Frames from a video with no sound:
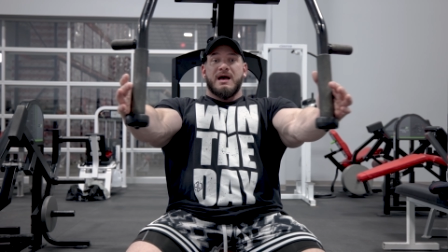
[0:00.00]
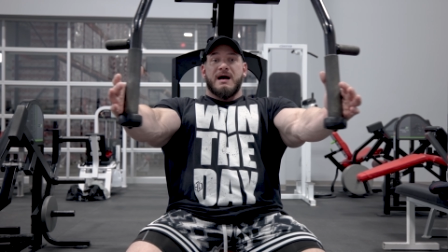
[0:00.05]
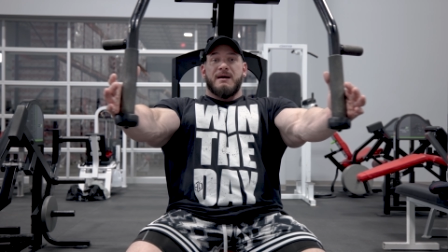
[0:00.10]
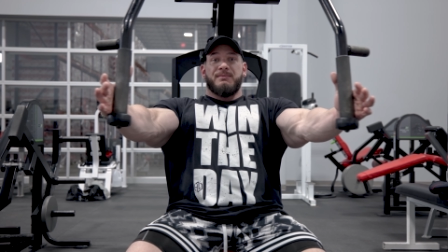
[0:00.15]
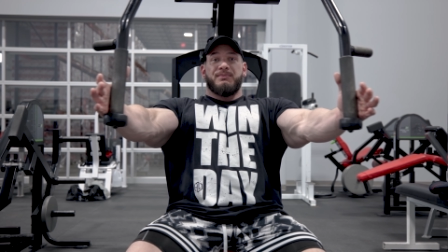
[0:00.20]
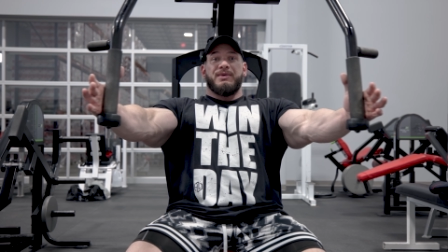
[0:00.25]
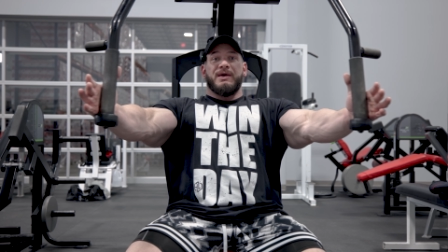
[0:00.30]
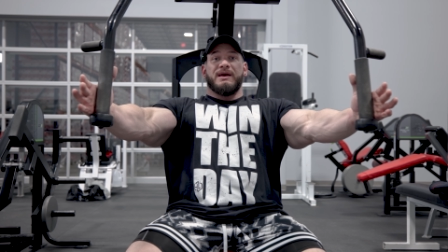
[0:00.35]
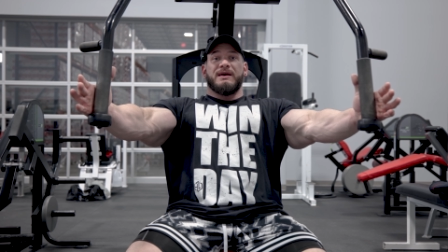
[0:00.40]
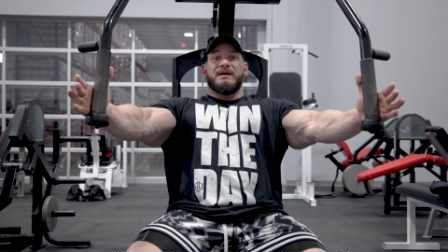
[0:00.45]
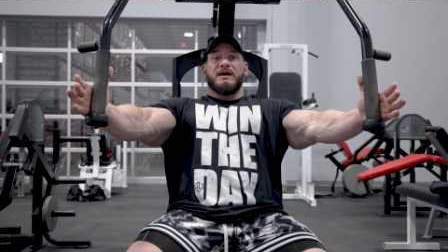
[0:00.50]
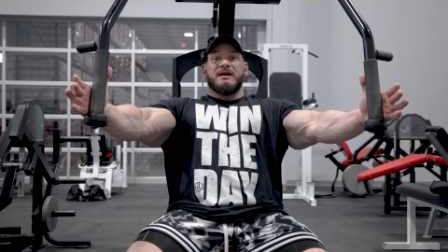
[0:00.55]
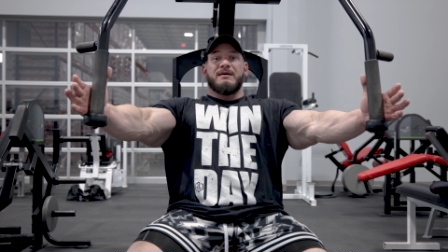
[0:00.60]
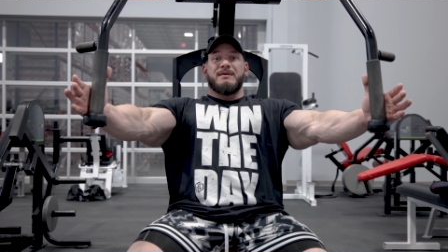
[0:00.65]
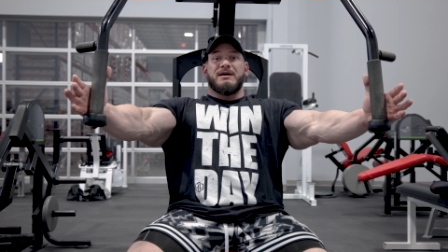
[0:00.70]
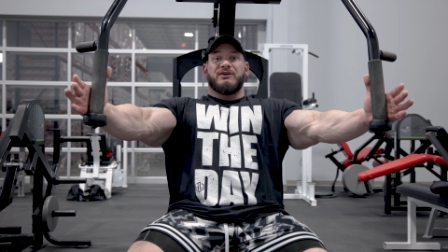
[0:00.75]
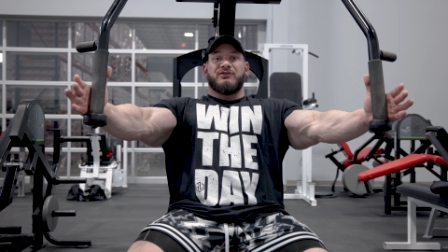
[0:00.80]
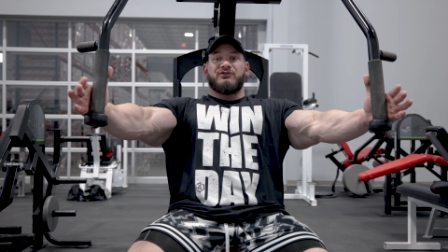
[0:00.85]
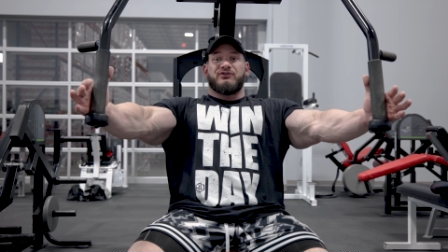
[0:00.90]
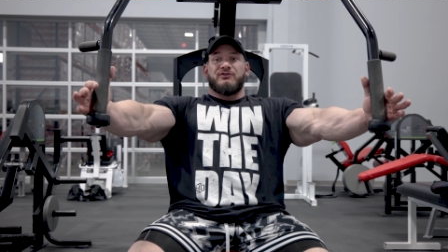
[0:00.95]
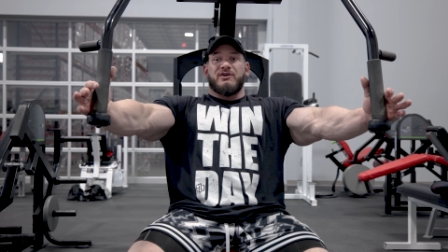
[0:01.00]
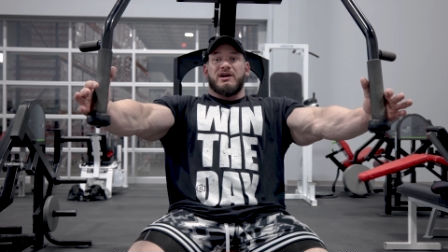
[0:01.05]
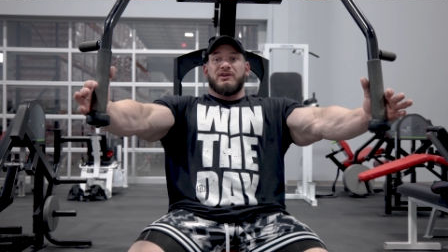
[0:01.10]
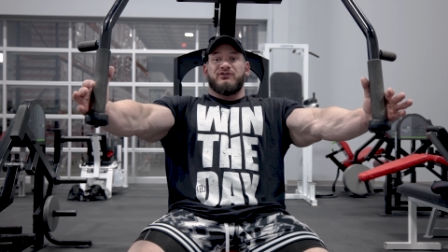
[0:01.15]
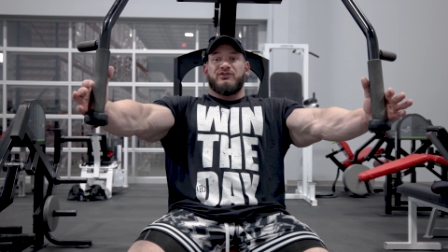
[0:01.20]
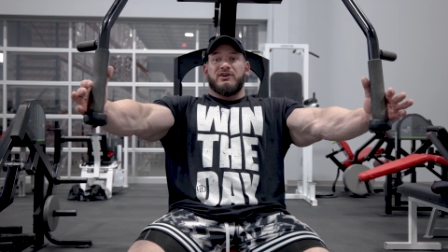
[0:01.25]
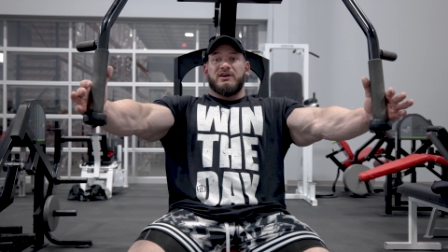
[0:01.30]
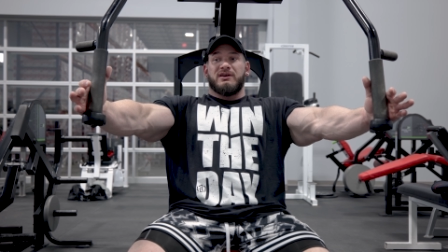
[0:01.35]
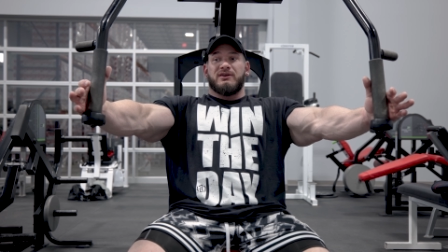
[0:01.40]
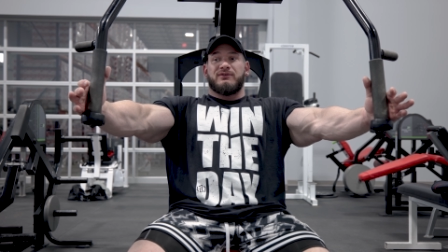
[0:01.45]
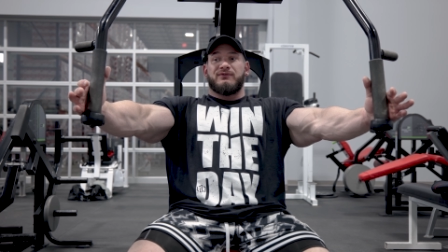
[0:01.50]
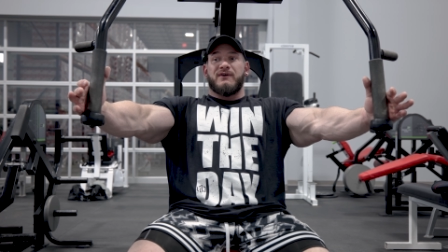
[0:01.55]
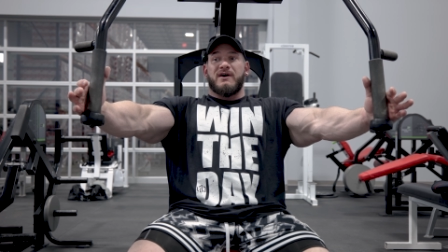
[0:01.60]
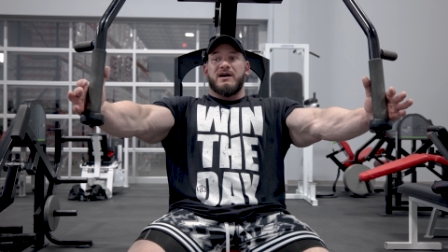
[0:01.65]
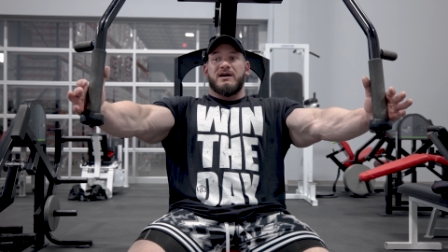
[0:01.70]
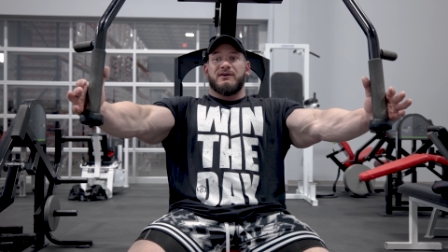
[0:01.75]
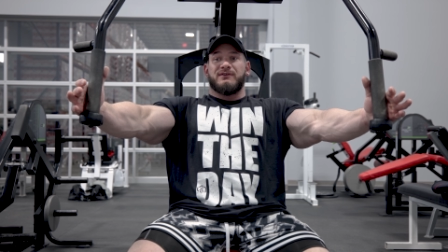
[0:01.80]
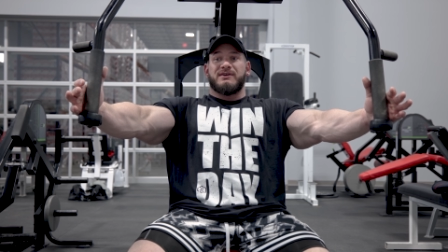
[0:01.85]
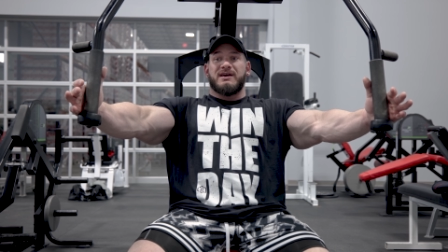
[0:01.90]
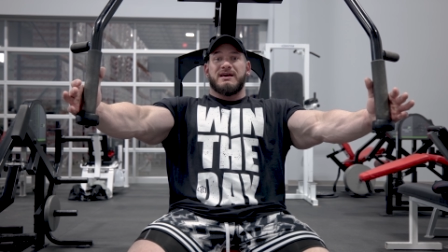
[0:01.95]
I'm thinking about stretching as
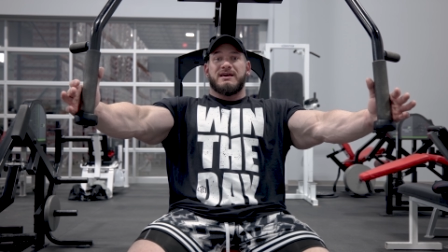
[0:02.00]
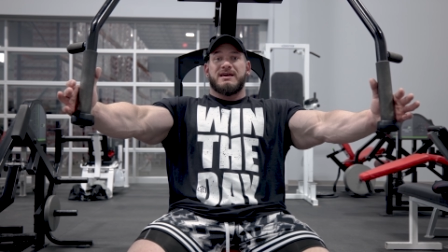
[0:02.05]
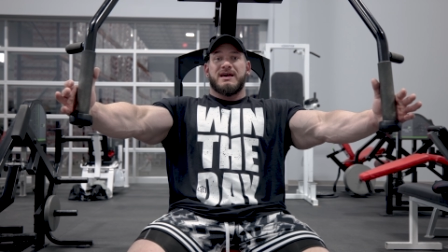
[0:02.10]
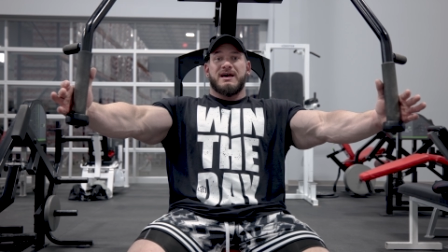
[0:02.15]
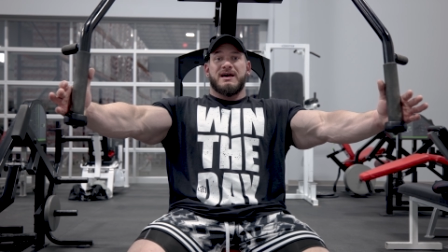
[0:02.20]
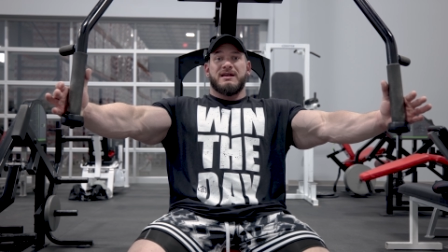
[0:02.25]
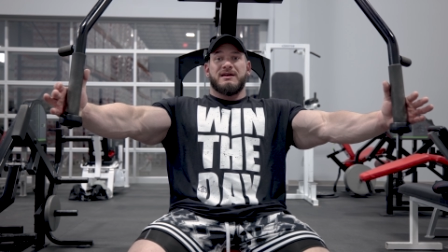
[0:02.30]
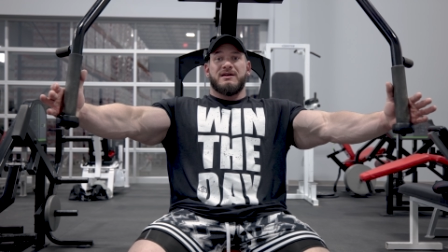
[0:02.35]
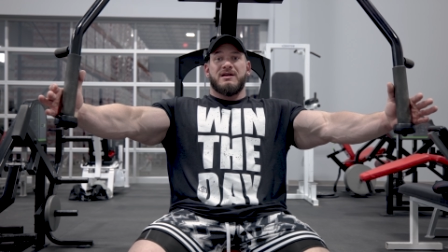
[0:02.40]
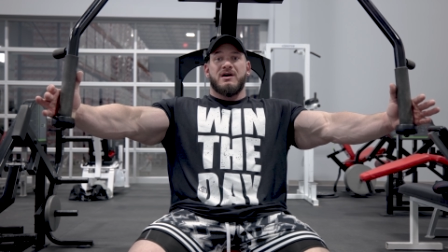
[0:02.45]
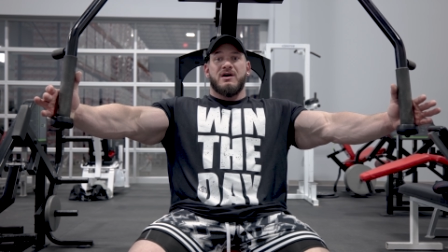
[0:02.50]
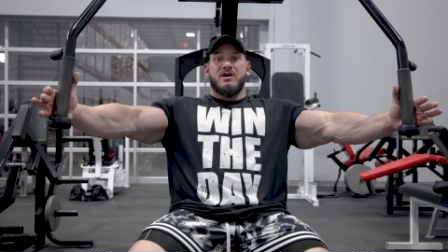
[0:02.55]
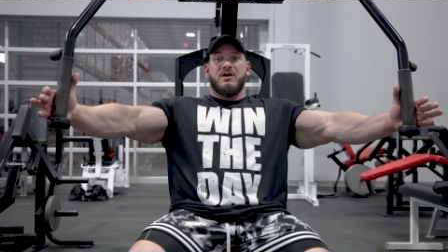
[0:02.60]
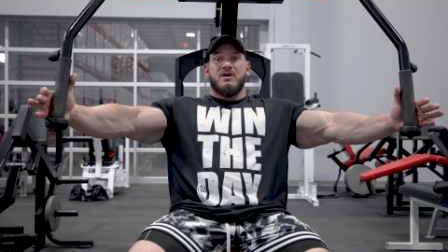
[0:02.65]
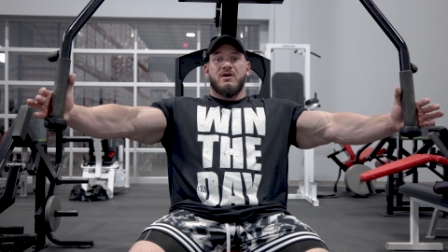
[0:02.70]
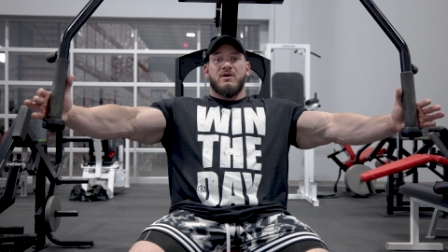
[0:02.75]
far as I can